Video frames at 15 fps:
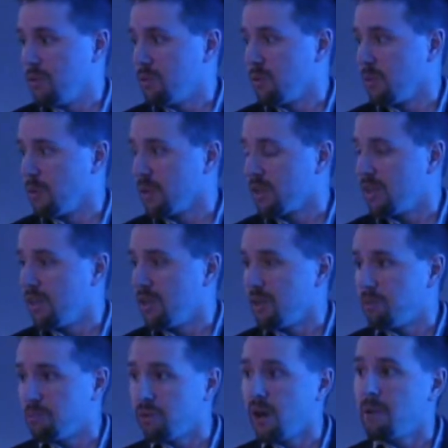We're working
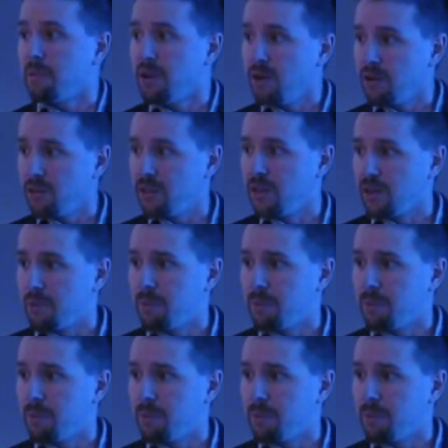primarily on a